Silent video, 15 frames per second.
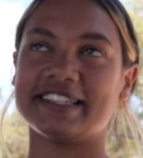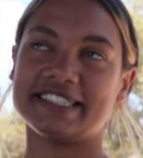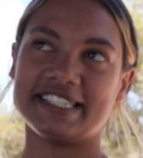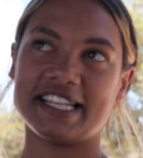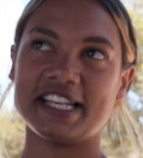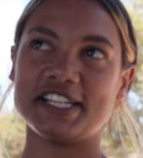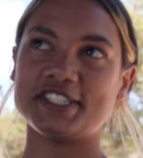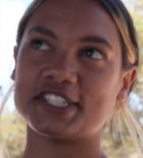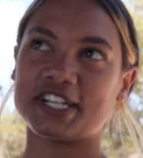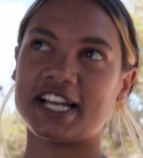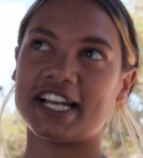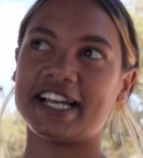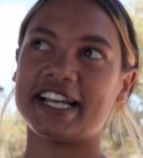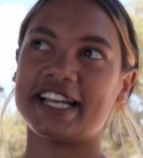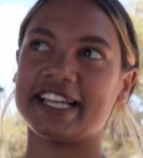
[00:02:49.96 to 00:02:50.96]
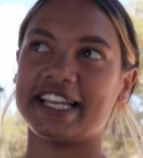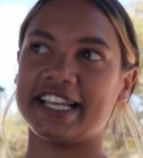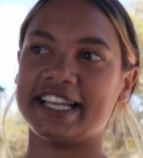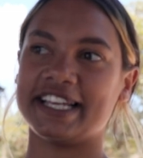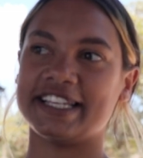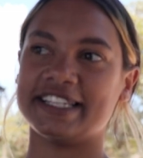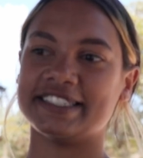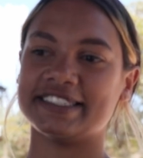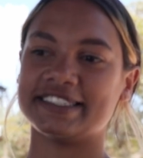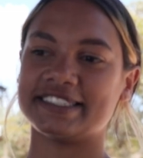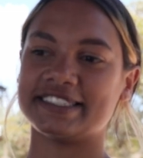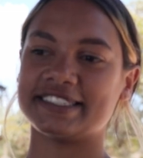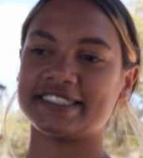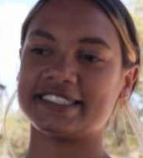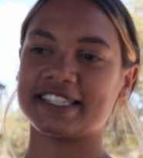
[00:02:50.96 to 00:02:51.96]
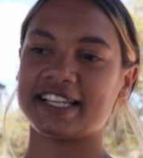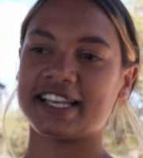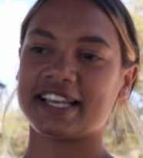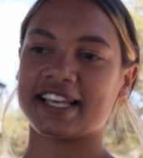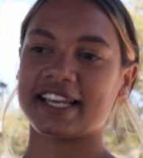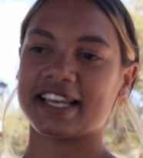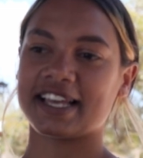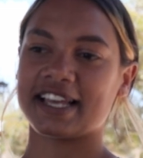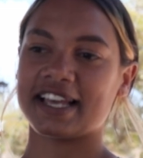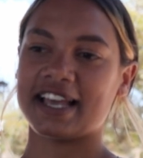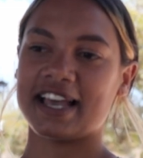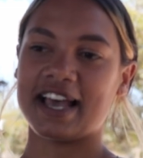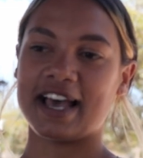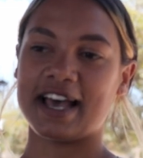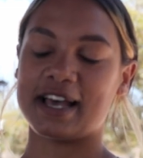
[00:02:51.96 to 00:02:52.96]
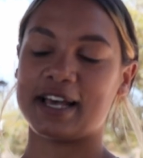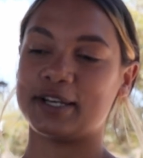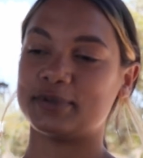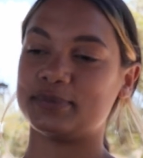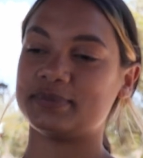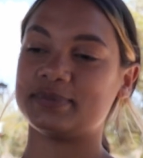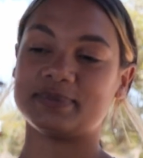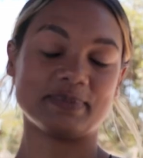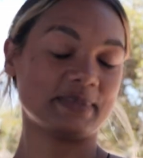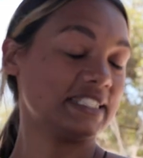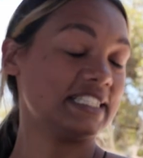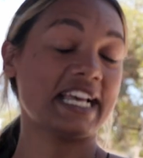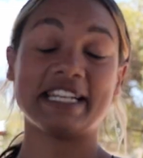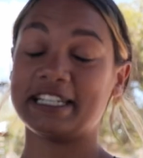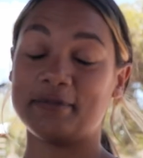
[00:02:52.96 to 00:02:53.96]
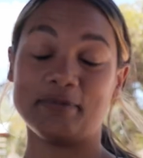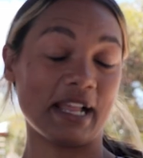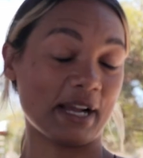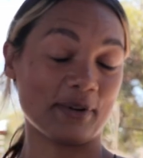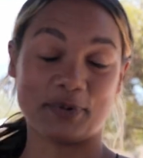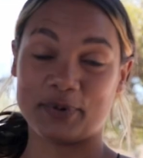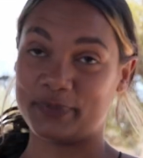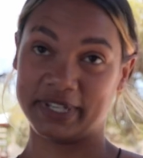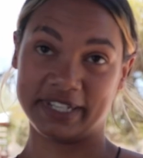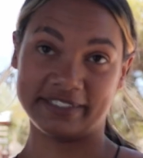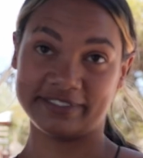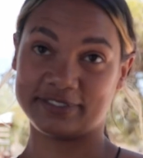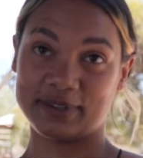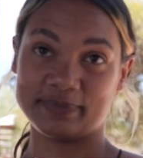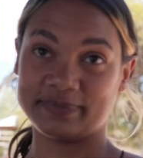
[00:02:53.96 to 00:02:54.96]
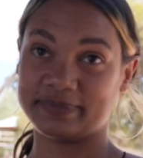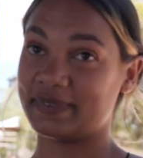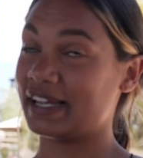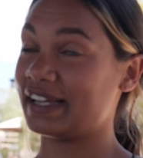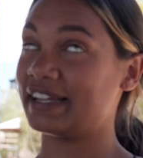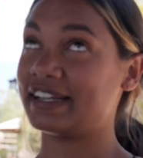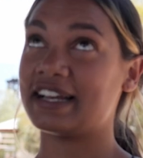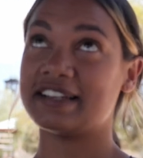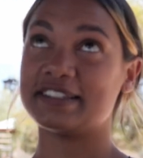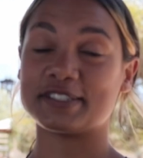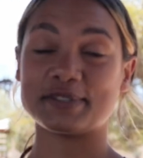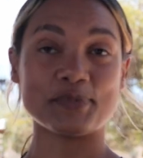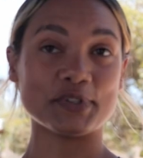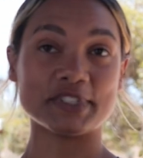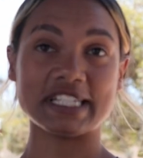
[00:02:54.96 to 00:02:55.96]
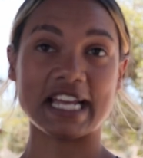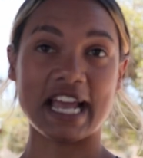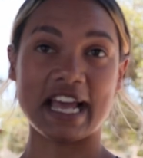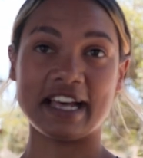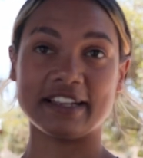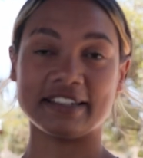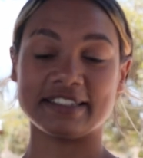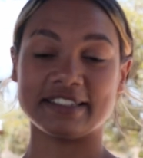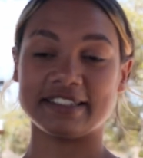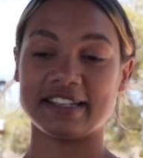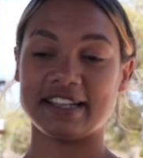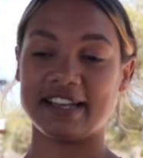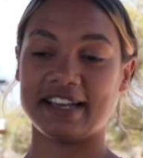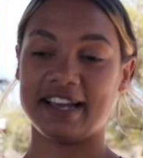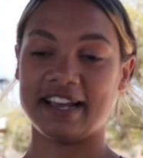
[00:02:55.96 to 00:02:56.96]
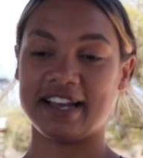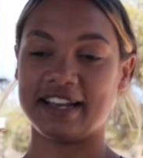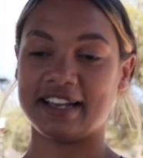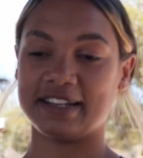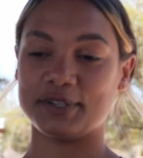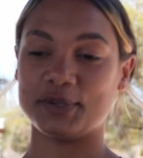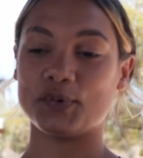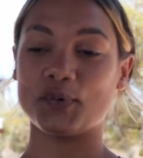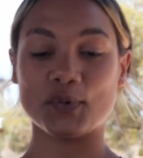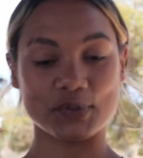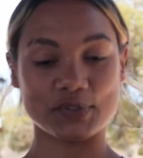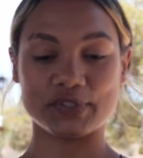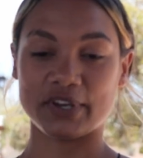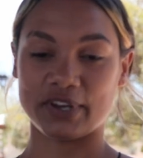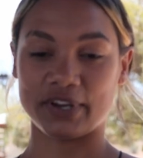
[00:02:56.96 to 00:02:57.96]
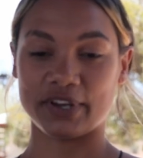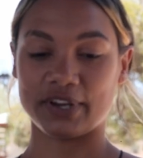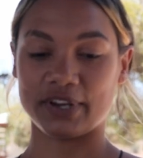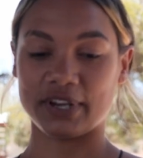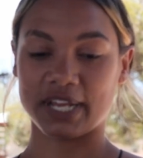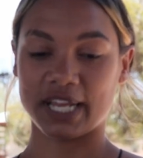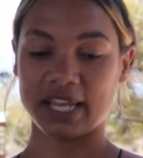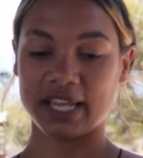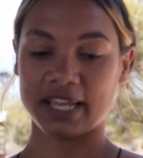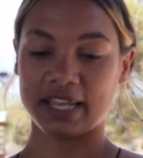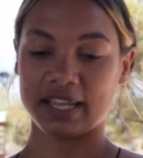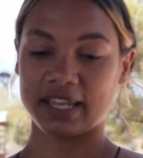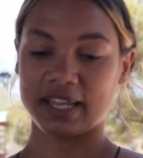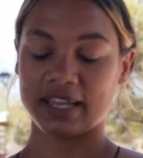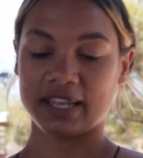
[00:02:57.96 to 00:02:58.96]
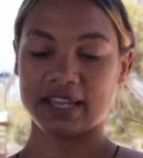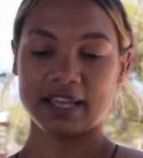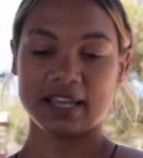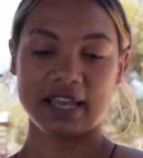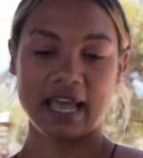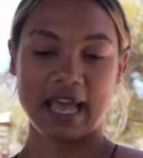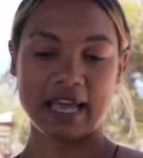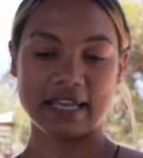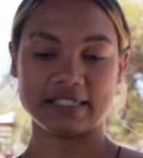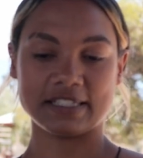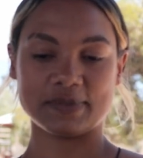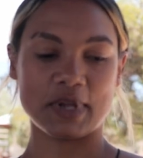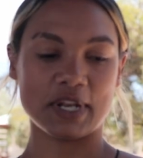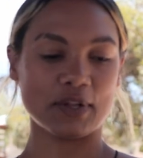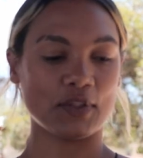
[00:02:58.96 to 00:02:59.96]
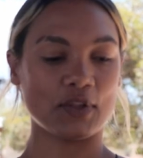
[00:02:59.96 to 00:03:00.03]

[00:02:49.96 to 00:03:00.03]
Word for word: Letitia is a deadly black woman from a small town who also has spent a